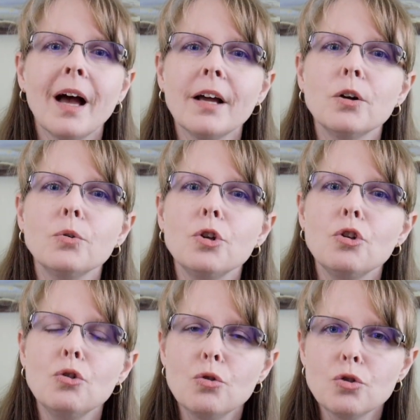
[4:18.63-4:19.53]
I don't
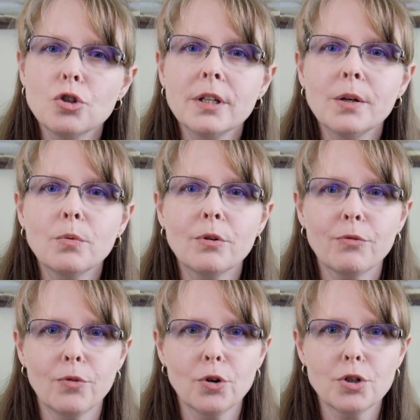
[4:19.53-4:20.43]
usually
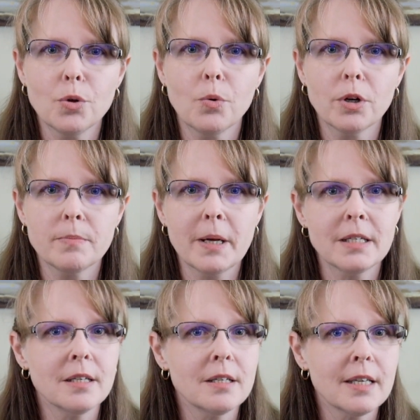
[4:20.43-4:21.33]
refer to
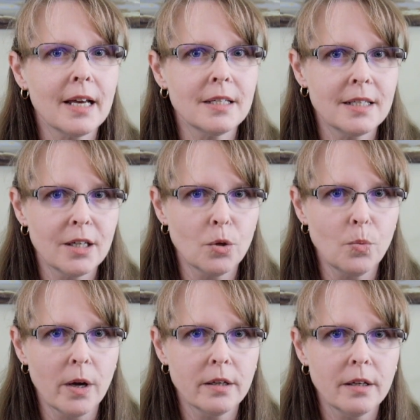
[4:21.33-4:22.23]
workspaces as Tier
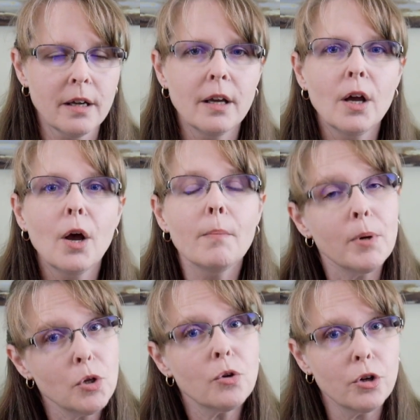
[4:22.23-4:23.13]
1,
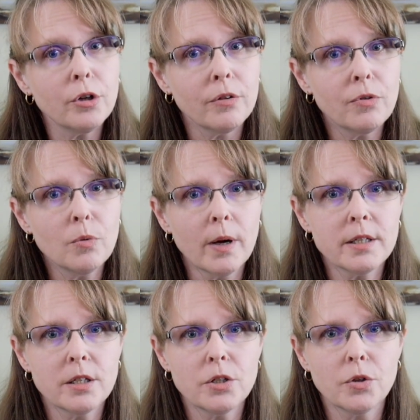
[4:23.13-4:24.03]
but you could if you
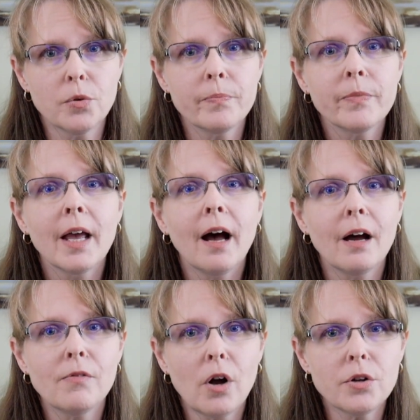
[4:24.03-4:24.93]
wanted to.
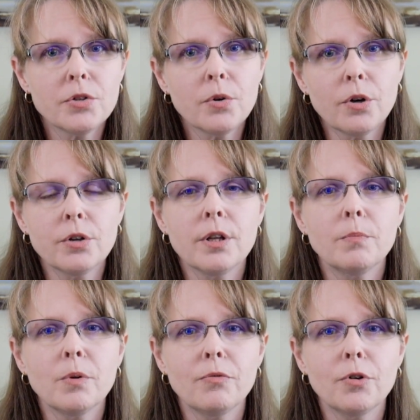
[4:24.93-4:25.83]
I've also heard
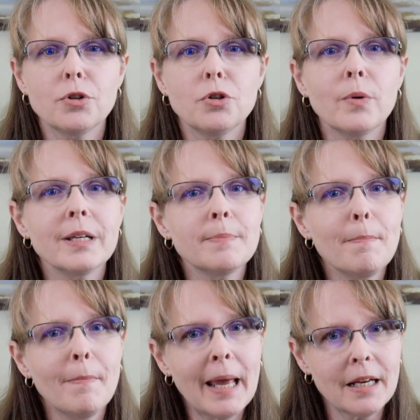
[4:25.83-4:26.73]
them referred to as
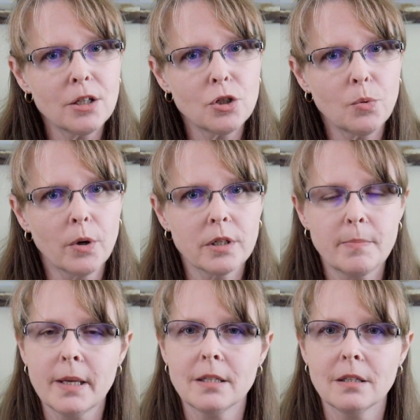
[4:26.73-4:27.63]
managed
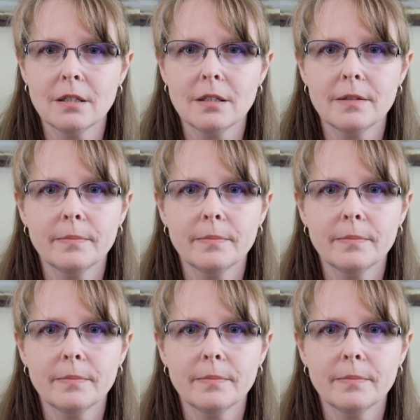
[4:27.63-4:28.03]
workspaces.